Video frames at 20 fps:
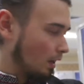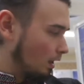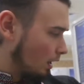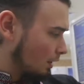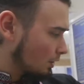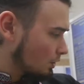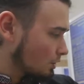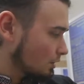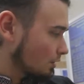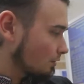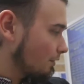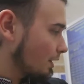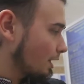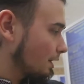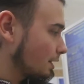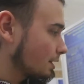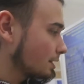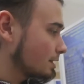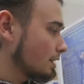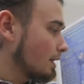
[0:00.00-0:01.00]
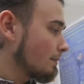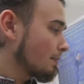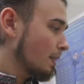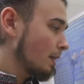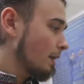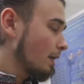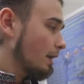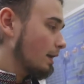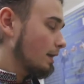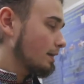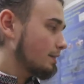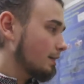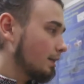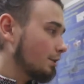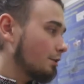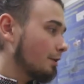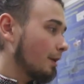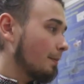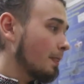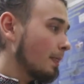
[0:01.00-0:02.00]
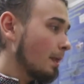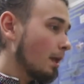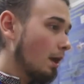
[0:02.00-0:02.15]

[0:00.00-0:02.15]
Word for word: additional phalanx, etc.